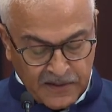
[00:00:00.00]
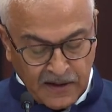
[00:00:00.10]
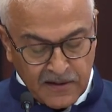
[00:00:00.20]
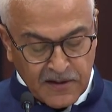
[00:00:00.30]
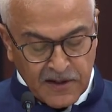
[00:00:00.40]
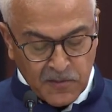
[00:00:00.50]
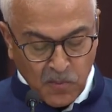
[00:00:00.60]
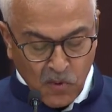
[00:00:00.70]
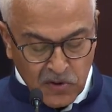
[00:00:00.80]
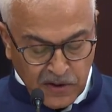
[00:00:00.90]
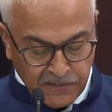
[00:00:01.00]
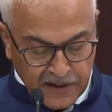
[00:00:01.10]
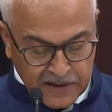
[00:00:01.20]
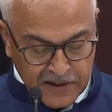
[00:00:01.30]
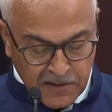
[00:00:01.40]
countries most
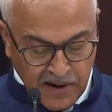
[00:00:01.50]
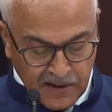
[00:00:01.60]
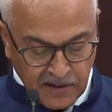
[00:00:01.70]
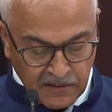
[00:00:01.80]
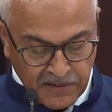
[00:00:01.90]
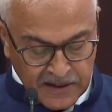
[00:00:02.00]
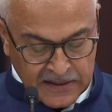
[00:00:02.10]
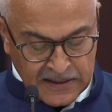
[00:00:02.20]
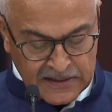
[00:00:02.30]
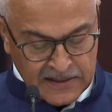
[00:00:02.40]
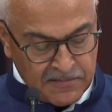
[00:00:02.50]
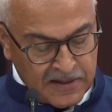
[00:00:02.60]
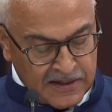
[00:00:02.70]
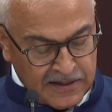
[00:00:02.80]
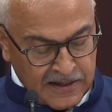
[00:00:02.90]
affected by conflict,
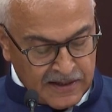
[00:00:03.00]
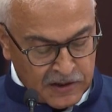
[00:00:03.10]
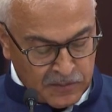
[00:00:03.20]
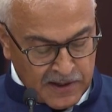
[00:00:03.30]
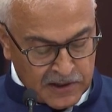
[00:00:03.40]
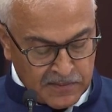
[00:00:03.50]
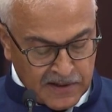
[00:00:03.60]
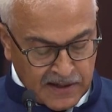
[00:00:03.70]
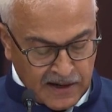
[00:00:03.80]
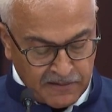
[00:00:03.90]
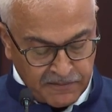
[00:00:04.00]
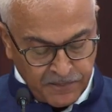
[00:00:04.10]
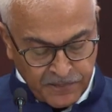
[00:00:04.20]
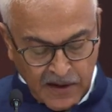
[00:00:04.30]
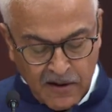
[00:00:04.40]
instability, and displacement have
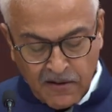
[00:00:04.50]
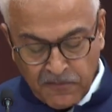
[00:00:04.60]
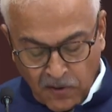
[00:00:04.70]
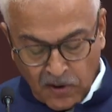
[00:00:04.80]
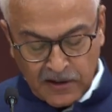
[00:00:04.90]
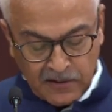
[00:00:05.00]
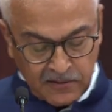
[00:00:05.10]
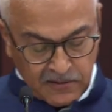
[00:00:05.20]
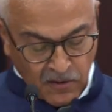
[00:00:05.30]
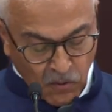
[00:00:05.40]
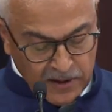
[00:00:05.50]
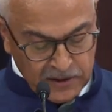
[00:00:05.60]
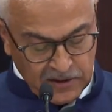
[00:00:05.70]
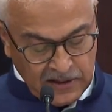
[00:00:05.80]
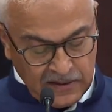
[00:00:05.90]
fallen
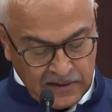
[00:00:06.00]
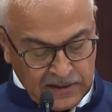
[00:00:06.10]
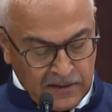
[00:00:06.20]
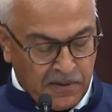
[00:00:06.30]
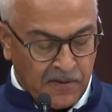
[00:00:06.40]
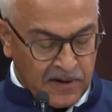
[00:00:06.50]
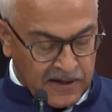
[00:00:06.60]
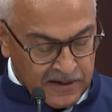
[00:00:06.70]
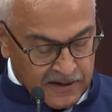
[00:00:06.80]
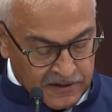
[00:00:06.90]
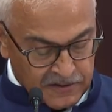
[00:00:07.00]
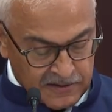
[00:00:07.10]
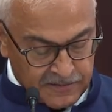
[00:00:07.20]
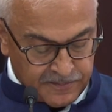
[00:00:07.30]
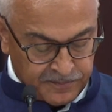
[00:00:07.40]
lowest in the poverty reduction.
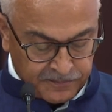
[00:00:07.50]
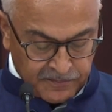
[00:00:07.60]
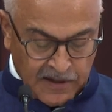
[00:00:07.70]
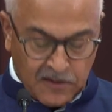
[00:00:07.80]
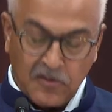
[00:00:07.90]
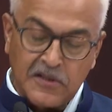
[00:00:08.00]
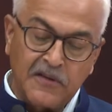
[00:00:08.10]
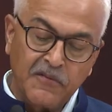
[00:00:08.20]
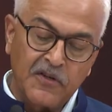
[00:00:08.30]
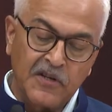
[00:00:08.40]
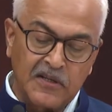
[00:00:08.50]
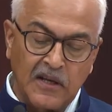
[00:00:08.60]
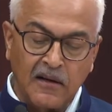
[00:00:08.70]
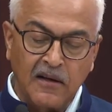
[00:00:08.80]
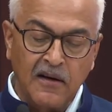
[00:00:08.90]
So it's a vicious
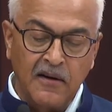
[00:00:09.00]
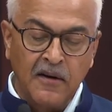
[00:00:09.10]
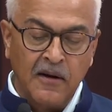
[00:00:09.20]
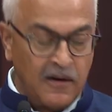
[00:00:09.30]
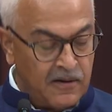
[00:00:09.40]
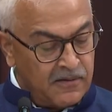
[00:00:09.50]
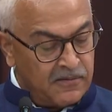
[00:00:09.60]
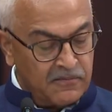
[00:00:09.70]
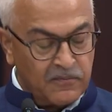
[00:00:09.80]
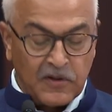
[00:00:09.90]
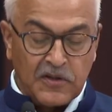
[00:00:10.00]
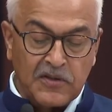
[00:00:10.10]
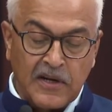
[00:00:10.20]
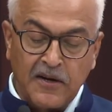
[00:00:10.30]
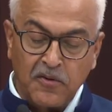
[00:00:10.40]
circle which
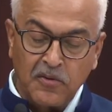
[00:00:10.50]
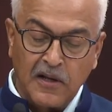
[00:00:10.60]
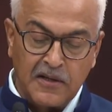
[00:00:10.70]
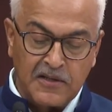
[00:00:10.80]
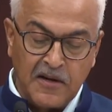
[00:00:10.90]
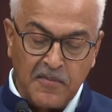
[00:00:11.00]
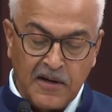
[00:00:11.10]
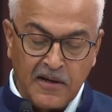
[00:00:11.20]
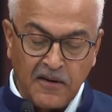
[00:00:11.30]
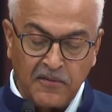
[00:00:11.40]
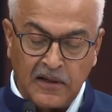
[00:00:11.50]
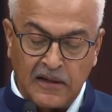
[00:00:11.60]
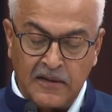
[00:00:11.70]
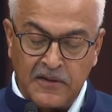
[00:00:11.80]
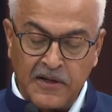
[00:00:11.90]
is linked to the stability of the
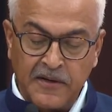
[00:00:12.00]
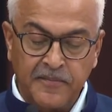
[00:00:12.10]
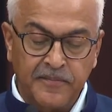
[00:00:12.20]
country.